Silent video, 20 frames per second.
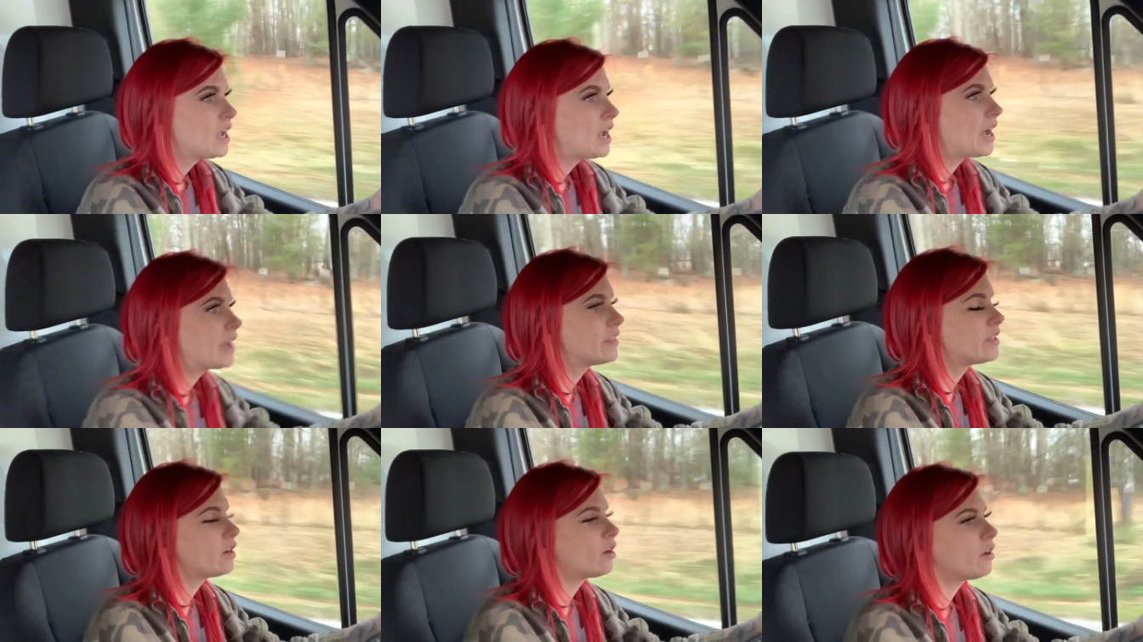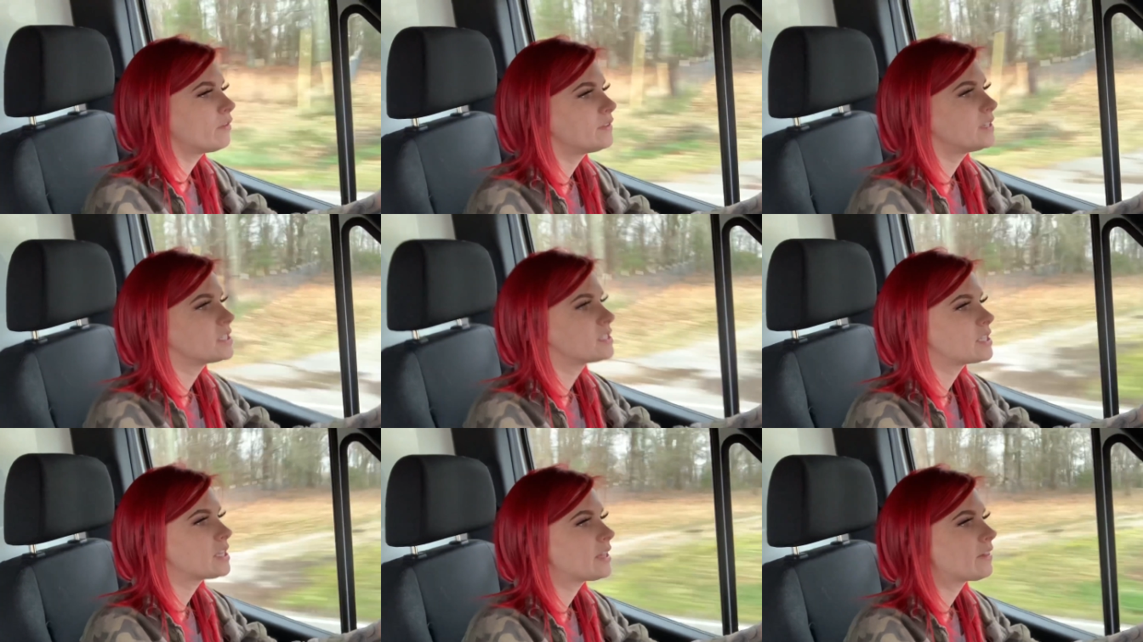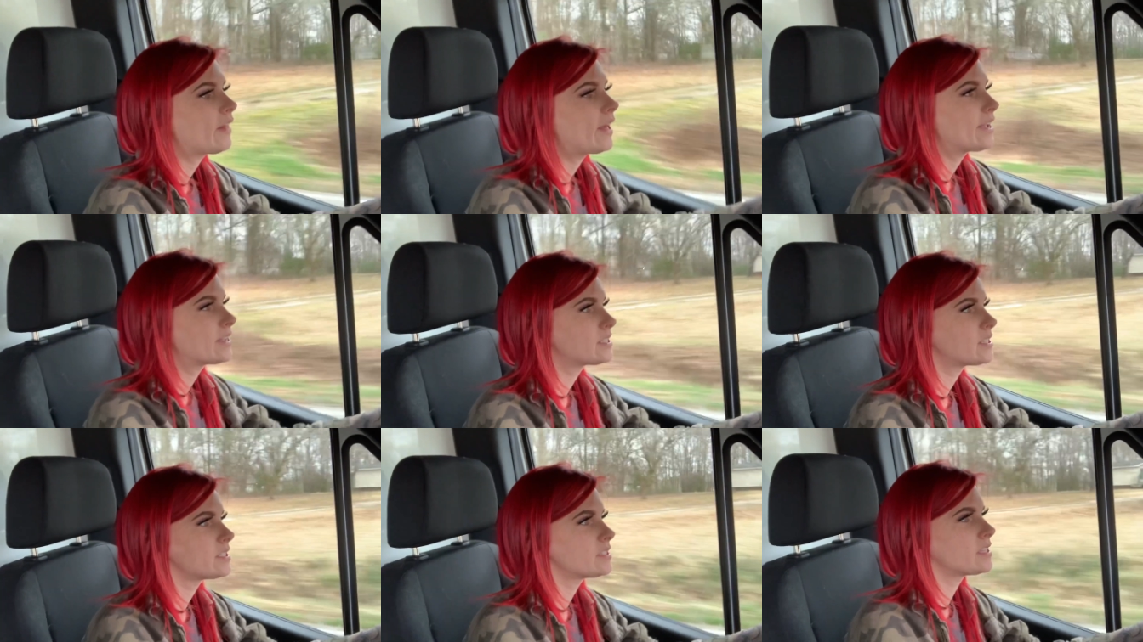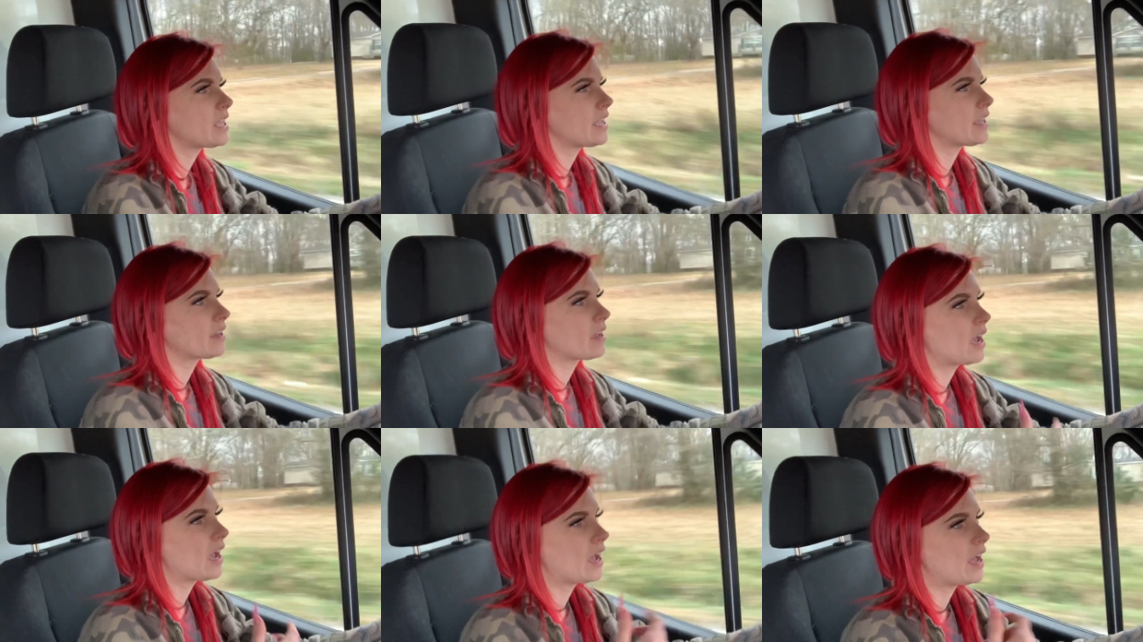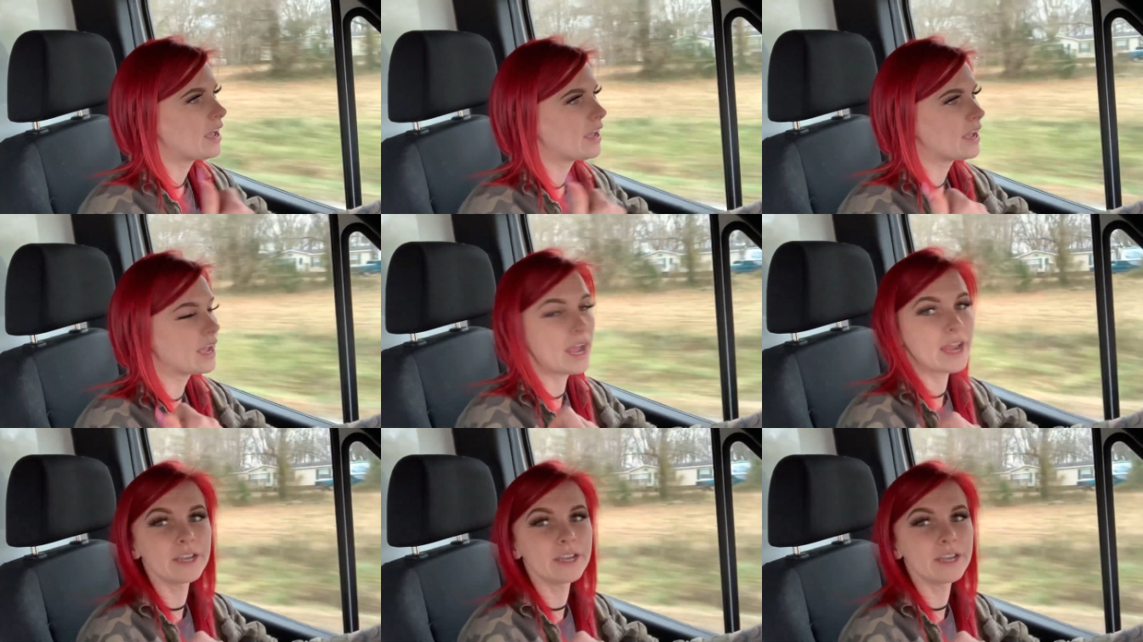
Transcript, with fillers: And then obviously classes like uh, I